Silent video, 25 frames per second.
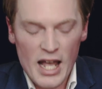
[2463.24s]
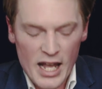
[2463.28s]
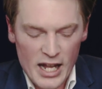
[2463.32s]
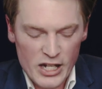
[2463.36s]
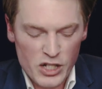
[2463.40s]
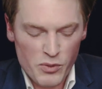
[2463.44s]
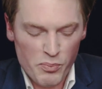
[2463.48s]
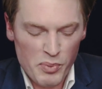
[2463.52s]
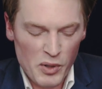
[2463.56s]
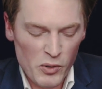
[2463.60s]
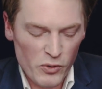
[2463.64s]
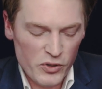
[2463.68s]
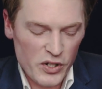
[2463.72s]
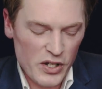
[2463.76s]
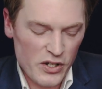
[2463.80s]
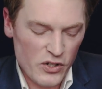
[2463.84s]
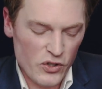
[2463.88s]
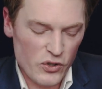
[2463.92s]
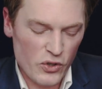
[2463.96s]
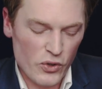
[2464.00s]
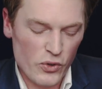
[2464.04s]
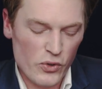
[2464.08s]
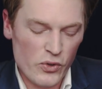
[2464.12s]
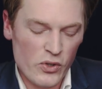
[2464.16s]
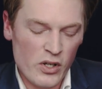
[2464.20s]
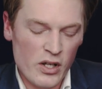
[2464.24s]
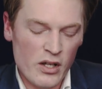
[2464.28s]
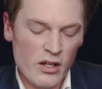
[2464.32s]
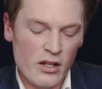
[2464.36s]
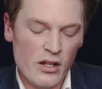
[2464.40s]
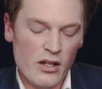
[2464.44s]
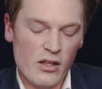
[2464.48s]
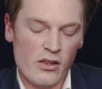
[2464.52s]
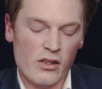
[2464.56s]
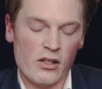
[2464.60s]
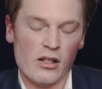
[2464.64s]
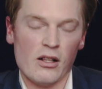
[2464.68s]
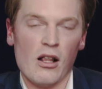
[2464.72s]
It's built into
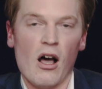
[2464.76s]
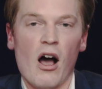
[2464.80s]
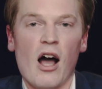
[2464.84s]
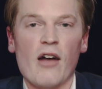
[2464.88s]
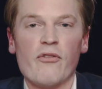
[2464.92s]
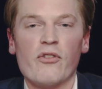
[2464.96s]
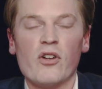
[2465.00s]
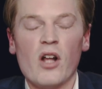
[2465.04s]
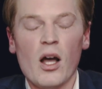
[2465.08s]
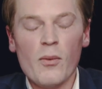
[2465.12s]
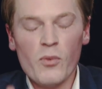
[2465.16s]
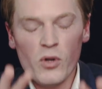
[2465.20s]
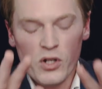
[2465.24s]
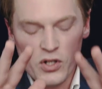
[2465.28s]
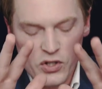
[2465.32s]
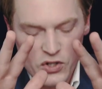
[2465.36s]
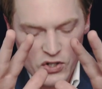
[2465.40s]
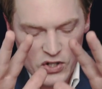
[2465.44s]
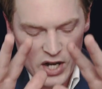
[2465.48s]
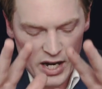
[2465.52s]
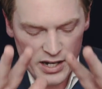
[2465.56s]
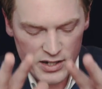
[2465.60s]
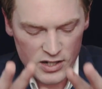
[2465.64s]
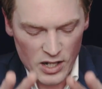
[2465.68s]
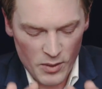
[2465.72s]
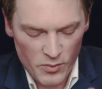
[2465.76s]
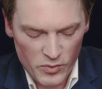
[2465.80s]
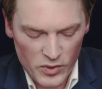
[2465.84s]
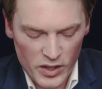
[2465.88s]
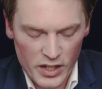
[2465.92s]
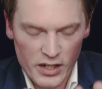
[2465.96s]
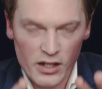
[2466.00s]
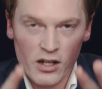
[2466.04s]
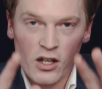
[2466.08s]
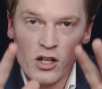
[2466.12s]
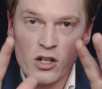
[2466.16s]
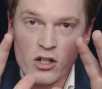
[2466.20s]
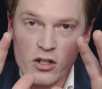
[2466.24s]
the life. And I'm going to say
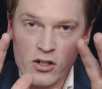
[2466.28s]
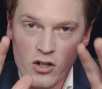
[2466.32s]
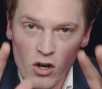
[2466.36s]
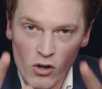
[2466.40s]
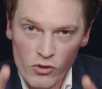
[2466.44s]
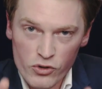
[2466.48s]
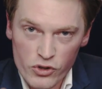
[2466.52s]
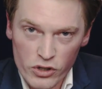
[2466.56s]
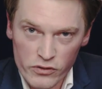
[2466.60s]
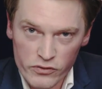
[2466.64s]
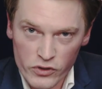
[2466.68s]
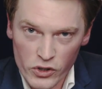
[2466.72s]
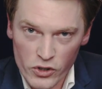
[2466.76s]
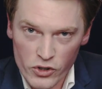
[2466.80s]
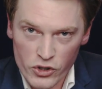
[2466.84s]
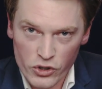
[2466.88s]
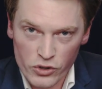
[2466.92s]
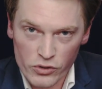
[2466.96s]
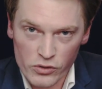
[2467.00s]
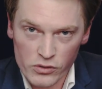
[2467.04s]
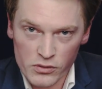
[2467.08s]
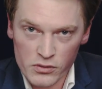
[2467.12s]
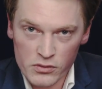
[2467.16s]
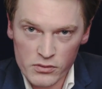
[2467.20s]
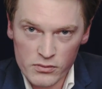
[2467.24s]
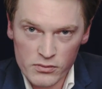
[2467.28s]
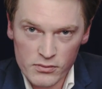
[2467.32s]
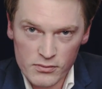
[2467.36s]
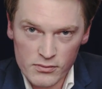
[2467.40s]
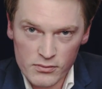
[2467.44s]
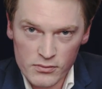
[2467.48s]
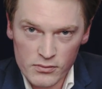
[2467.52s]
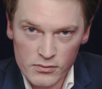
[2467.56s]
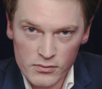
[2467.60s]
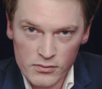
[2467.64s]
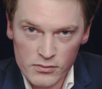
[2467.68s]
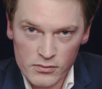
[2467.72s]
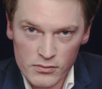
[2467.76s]
something controversial,
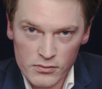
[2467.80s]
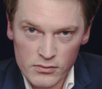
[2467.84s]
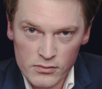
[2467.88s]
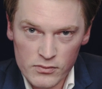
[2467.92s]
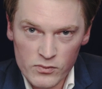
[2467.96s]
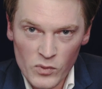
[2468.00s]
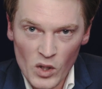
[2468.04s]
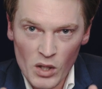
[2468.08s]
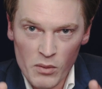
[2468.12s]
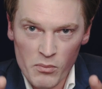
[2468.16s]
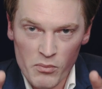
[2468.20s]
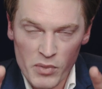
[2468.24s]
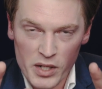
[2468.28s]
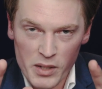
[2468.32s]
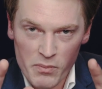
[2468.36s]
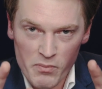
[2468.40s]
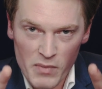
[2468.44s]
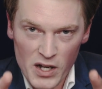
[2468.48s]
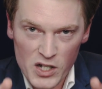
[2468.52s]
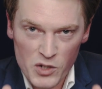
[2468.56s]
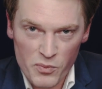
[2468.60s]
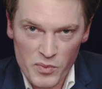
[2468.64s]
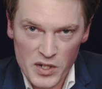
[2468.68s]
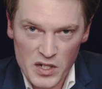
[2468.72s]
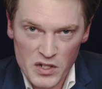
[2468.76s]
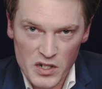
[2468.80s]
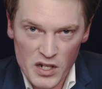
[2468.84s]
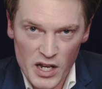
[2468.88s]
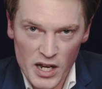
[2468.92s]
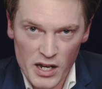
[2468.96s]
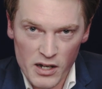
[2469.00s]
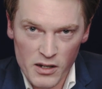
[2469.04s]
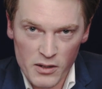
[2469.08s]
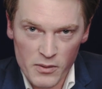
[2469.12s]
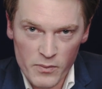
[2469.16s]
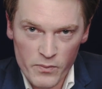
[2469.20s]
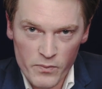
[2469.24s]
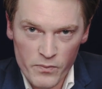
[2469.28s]
but it must be
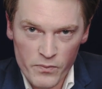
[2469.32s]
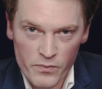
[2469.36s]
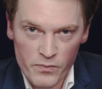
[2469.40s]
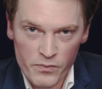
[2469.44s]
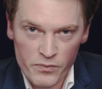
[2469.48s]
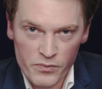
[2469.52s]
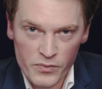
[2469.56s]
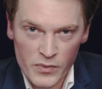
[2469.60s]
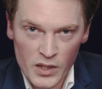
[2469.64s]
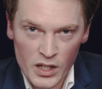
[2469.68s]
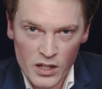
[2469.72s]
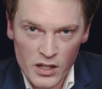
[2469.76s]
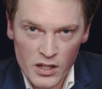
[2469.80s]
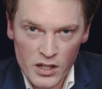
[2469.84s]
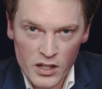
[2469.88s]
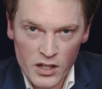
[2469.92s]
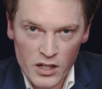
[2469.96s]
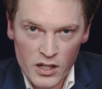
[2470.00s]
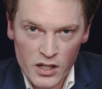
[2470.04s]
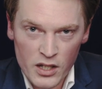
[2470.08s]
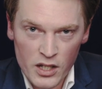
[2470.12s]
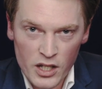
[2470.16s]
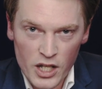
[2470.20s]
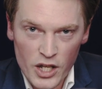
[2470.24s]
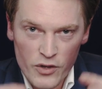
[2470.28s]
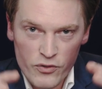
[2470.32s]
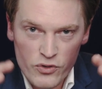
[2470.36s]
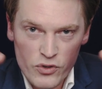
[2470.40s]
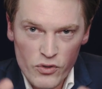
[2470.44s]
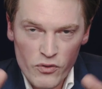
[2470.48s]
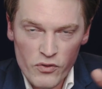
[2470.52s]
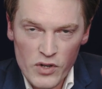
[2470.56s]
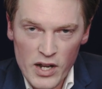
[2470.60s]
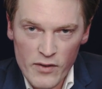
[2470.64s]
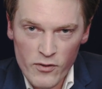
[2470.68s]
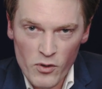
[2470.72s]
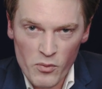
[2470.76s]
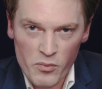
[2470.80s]
said. If you've
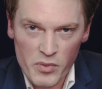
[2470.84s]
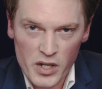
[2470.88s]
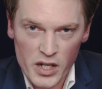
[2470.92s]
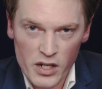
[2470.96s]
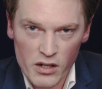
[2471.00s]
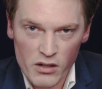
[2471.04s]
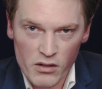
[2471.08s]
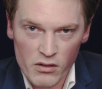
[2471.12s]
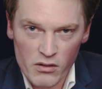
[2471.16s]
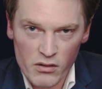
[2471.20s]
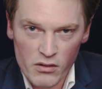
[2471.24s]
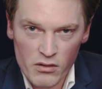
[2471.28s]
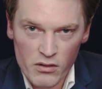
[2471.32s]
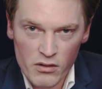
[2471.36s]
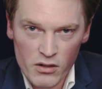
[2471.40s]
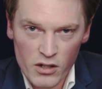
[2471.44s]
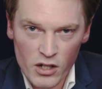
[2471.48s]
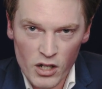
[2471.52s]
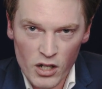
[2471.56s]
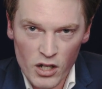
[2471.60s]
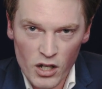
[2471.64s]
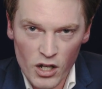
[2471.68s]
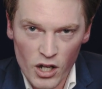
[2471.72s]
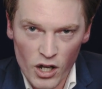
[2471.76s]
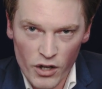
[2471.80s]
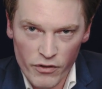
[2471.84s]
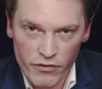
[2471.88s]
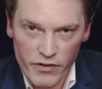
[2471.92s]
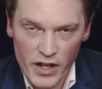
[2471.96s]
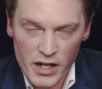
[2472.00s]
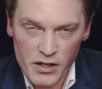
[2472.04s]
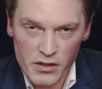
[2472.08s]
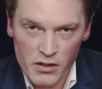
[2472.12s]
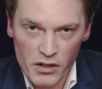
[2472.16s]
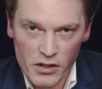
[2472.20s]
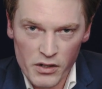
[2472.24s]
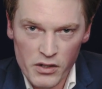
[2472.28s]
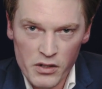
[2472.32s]
never been
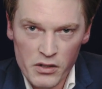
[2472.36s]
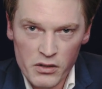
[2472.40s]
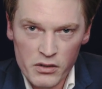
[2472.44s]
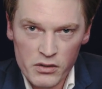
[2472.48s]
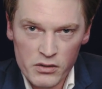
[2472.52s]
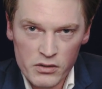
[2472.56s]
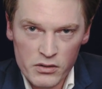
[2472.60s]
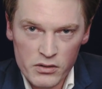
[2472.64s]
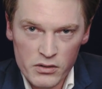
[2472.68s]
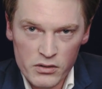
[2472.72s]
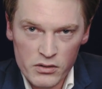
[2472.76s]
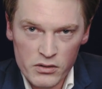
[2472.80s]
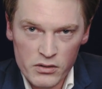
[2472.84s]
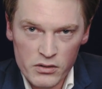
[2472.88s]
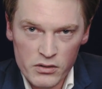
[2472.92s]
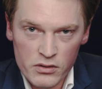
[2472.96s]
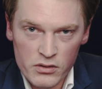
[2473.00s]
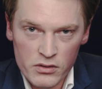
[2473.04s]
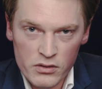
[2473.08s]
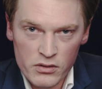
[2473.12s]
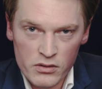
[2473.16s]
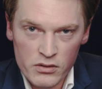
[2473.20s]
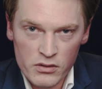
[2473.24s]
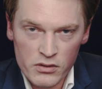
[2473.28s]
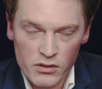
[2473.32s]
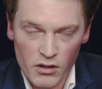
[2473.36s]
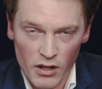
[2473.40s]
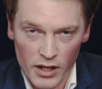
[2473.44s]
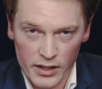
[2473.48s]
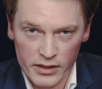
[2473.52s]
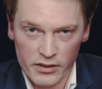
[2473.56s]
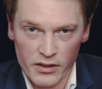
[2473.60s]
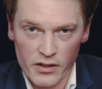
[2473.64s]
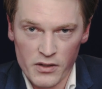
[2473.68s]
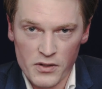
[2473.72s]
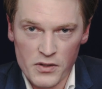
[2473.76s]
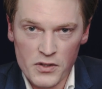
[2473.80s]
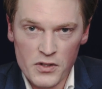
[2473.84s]
offended like
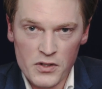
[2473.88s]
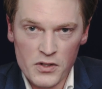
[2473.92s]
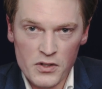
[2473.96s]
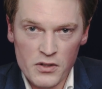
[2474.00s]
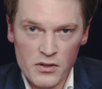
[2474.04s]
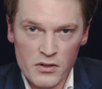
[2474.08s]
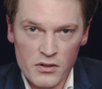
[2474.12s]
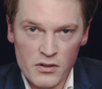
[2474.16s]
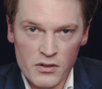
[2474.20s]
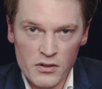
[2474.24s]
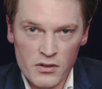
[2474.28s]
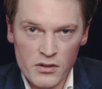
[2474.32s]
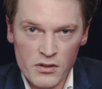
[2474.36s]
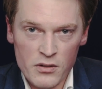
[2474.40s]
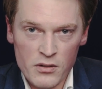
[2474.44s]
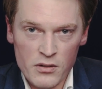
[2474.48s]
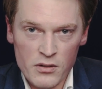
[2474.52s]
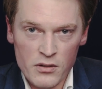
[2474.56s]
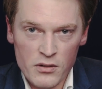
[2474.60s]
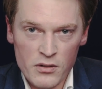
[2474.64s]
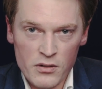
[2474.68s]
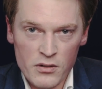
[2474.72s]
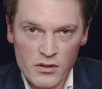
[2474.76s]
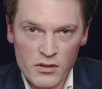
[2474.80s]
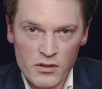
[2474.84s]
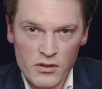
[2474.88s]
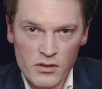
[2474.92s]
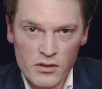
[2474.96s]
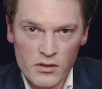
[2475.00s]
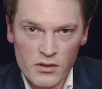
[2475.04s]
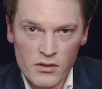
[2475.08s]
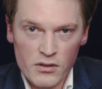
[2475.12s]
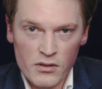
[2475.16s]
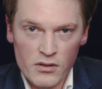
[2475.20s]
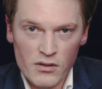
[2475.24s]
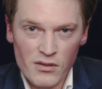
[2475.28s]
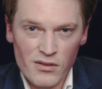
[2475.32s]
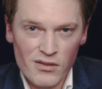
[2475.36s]
this,
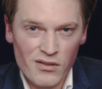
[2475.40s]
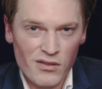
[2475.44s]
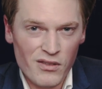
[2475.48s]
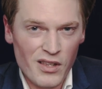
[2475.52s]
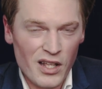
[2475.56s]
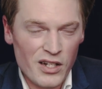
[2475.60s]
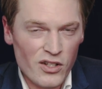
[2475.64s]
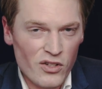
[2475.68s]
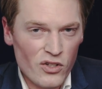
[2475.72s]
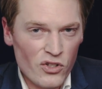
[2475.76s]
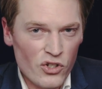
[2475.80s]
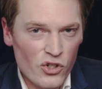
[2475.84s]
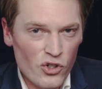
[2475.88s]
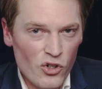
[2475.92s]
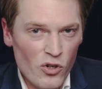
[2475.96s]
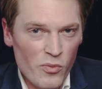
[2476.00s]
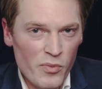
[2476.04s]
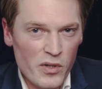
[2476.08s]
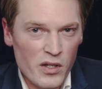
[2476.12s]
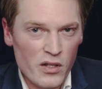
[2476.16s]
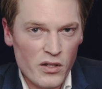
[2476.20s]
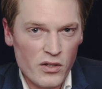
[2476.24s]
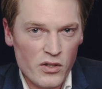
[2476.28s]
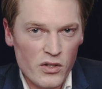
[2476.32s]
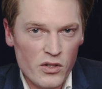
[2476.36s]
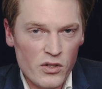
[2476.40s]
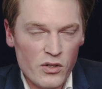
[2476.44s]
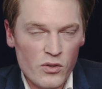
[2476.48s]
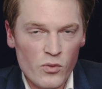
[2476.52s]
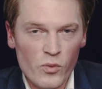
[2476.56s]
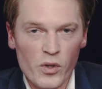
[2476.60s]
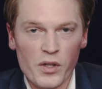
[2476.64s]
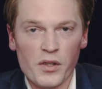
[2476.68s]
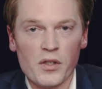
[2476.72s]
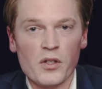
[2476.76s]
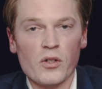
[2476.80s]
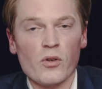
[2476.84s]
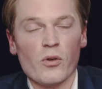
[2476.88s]
then it's dubious
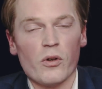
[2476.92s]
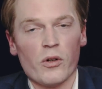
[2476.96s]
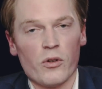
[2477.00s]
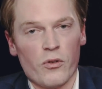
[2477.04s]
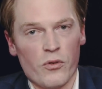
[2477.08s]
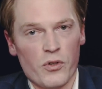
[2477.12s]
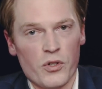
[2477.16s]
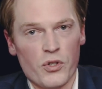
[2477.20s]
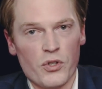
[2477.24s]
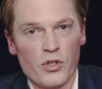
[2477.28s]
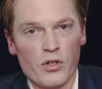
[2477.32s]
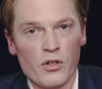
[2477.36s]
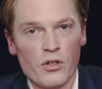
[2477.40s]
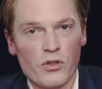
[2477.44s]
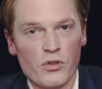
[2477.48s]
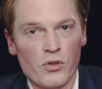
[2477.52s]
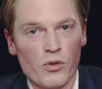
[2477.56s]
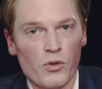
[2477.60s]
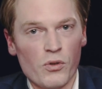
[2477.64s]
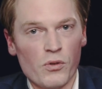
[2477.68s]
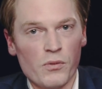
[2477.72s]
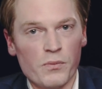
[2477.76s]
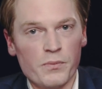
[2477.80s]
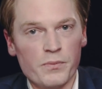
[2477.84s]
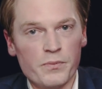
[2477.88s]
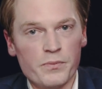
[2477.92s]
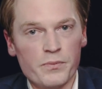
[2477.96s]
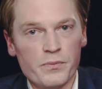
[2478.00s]
whether you're a Christian at all.